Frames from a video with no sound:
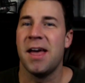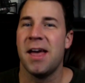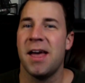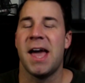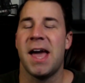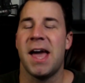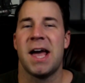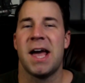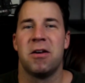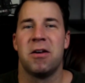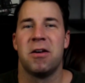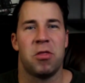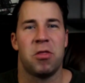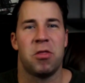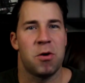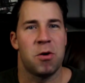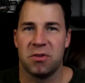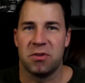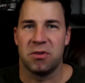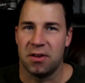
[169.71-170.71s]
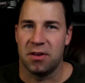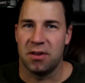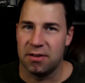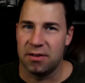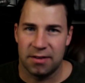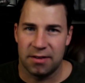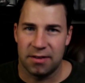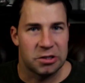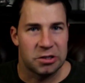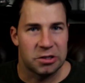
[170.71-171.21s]
and there was a
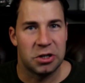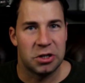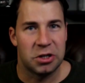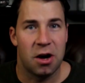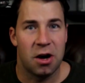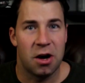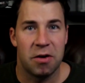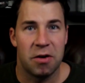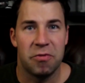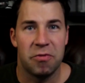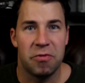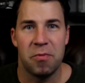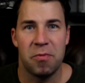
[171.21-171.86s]
section of